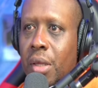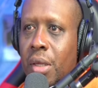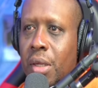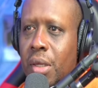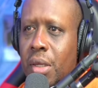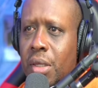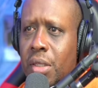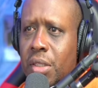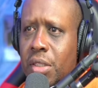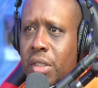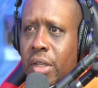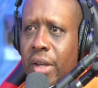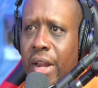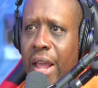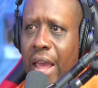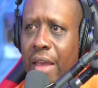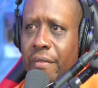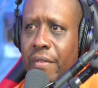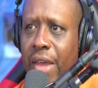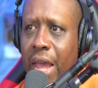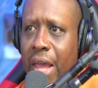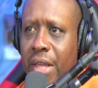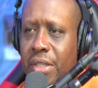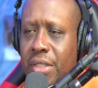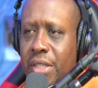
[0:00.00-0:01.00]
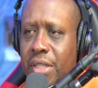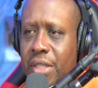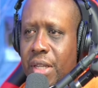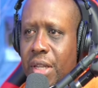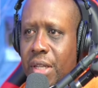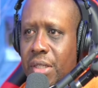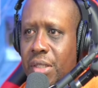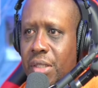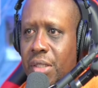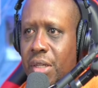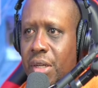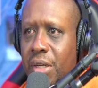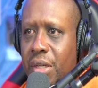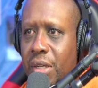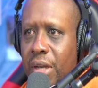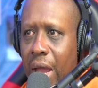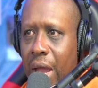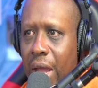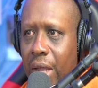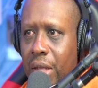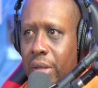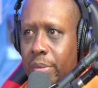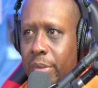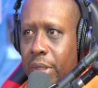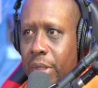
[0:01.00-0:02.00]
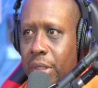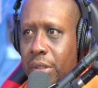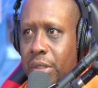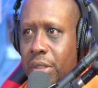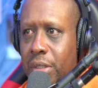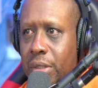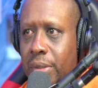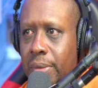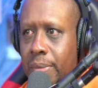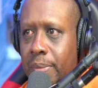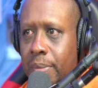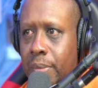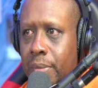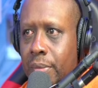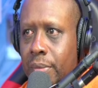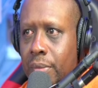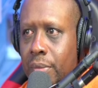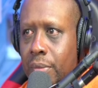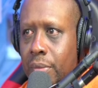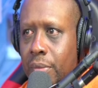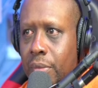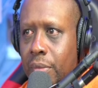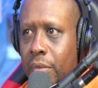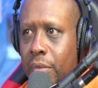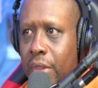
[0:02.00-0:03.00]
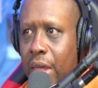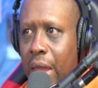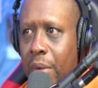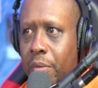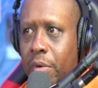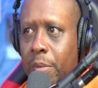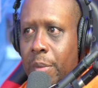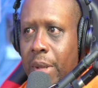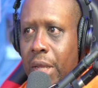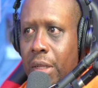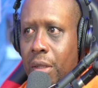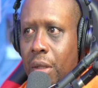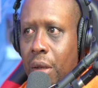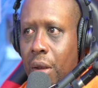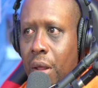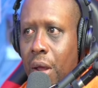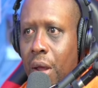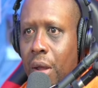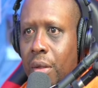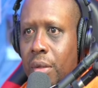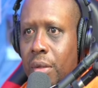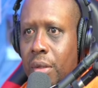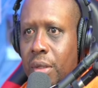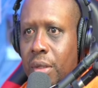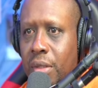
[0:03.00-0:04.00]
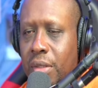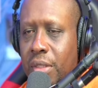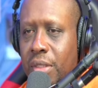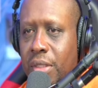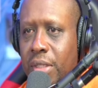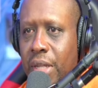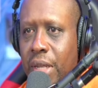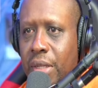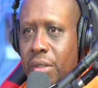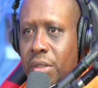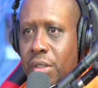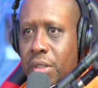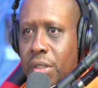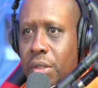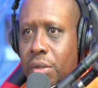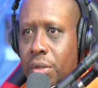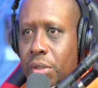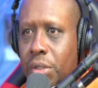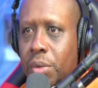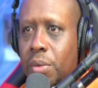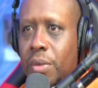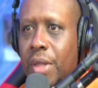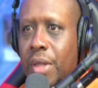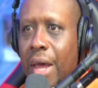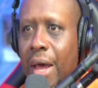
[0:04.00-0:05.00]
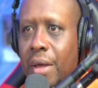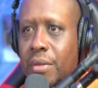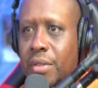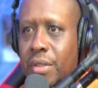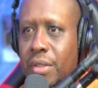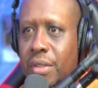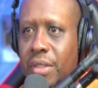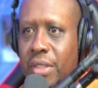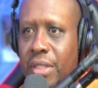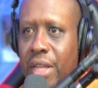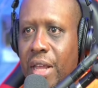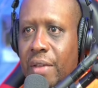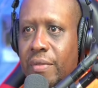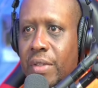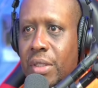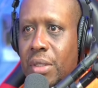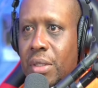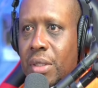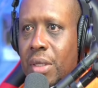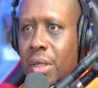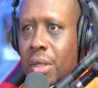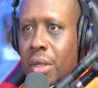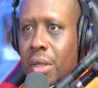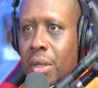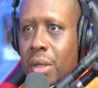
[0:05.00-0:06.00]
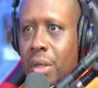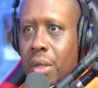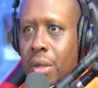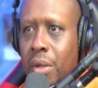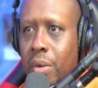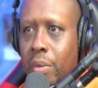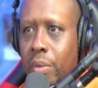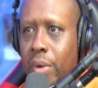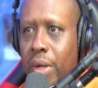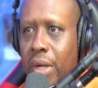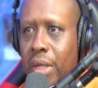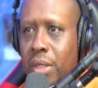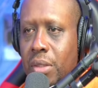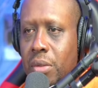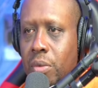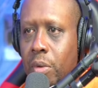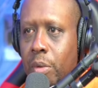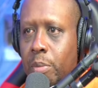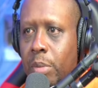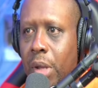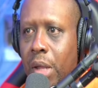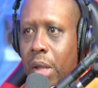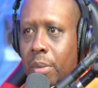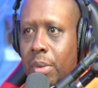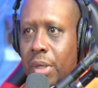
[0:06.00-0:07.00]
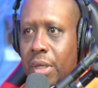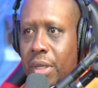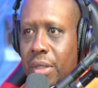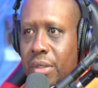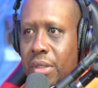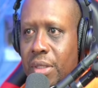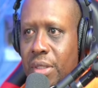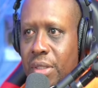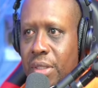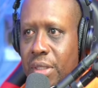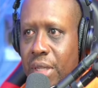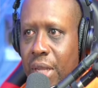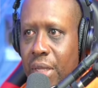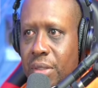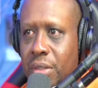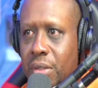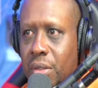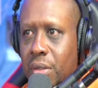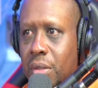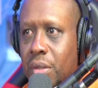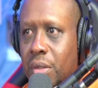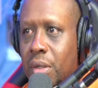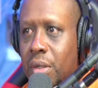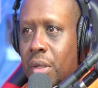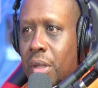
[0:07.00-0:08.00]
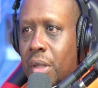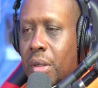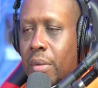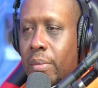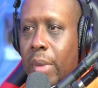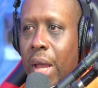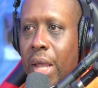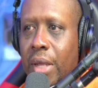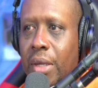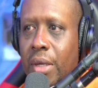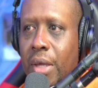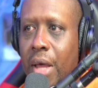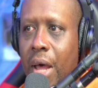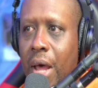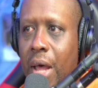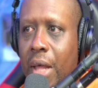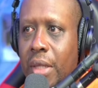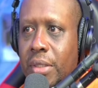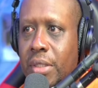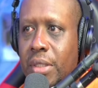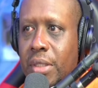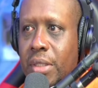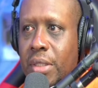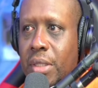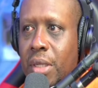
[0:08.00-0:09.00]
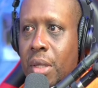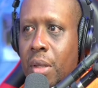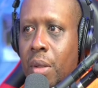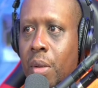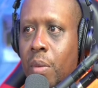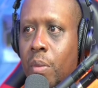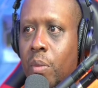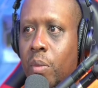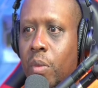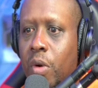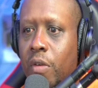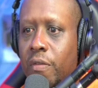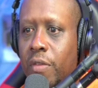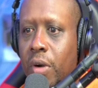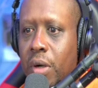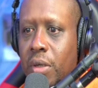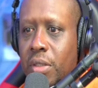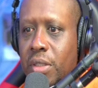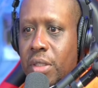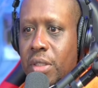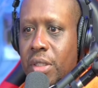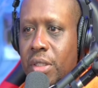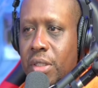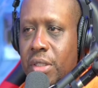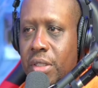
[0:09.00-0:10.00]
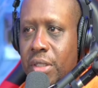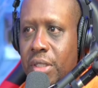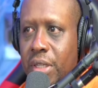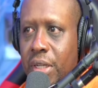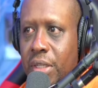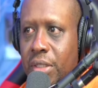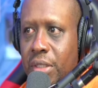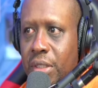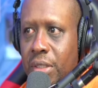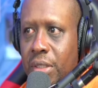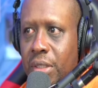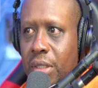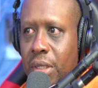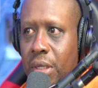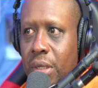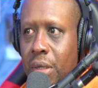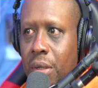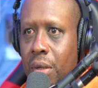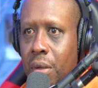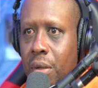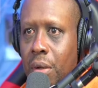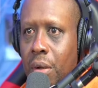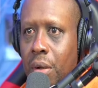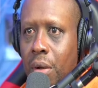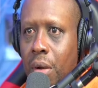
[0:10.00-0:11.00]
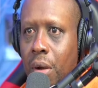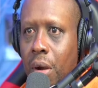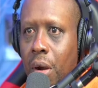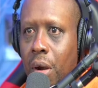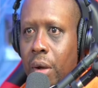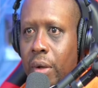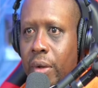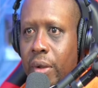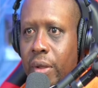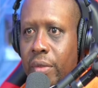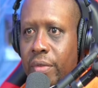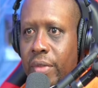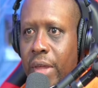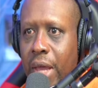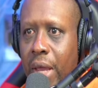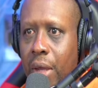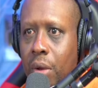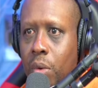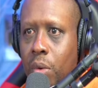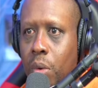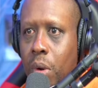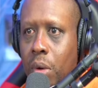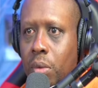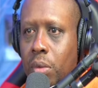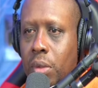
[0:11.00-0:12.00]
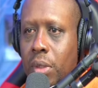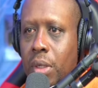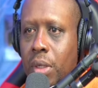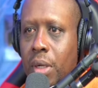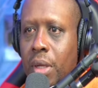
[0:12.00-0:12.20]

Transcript: should have access to the documents. That remained the law of the state until 2007 when his Republican successor, Mike Cox, reversed the decision, arguing that, quote,